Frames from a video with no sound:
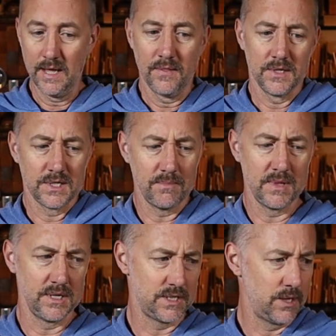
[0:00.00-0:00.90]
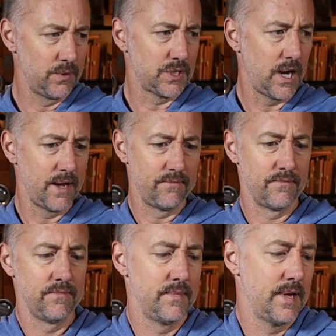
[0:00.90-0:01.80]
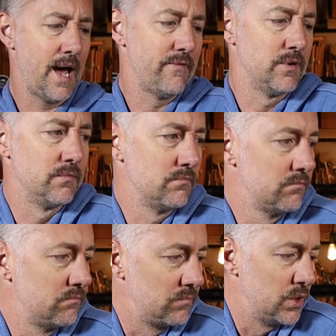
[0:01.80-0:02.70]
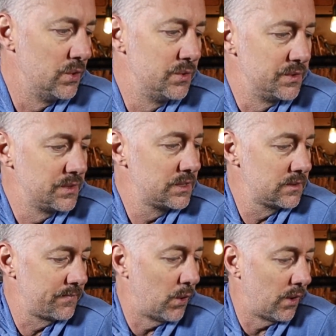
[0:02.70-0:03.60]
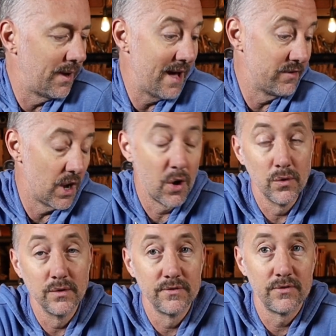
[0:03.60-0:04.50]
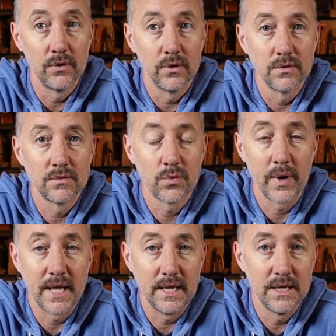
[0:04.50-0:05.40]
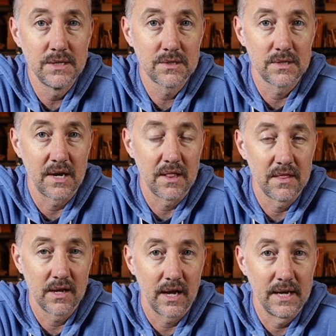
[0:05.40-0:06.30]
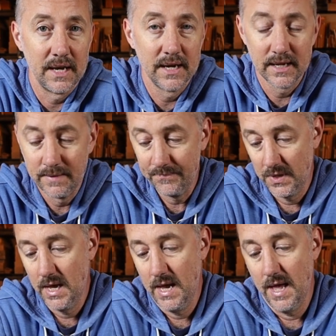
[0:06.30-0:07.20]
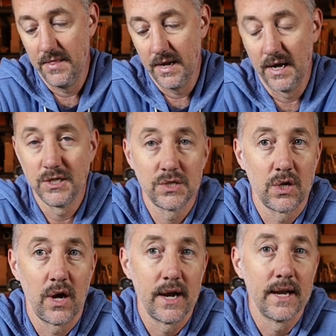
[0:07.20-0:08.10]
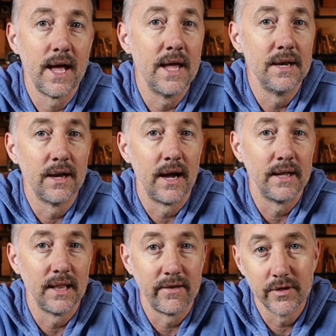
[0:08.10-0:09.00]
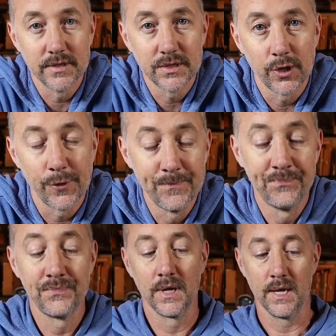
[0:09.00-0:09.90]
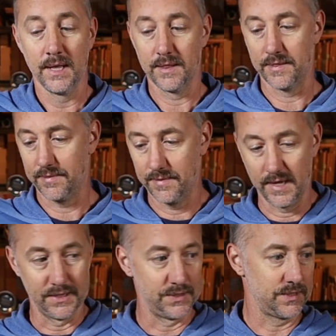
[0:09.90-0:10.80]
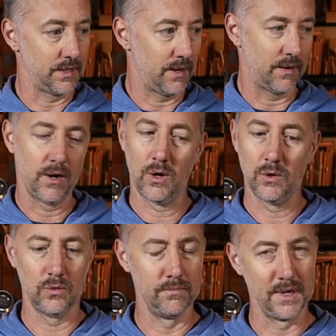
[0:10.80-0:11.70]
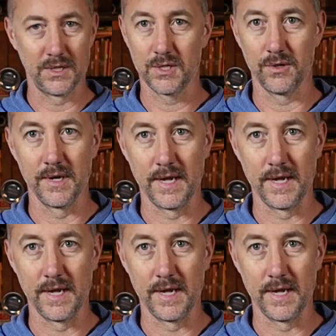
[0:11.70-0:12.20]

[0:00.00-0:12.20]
There's some things here which I haven't used or haven't owned for 20 years because I didn't think I needed it, and then I just got it and I love it. So there's a whole mixture in